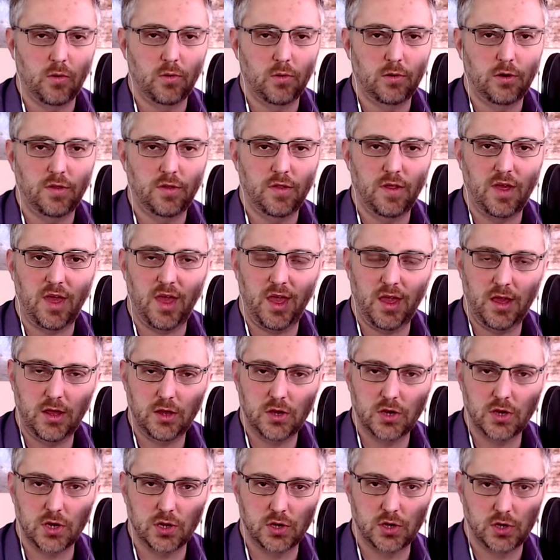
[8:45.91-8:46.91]
to the
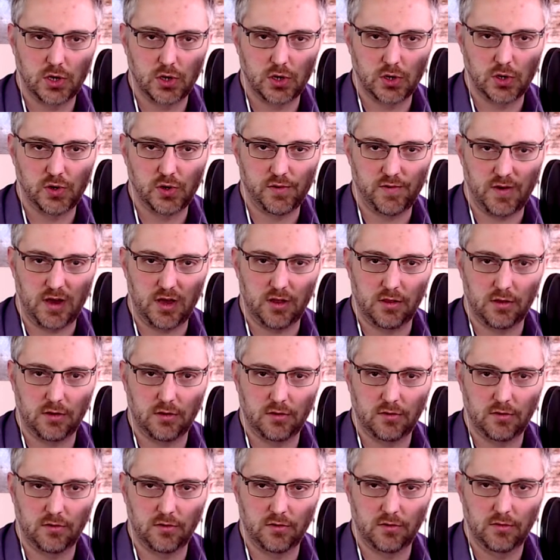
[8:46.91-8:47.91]
ancient Church
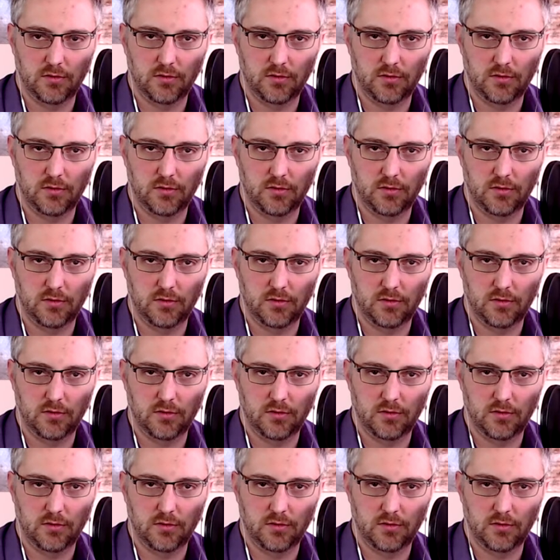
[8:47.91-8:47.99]
Fathers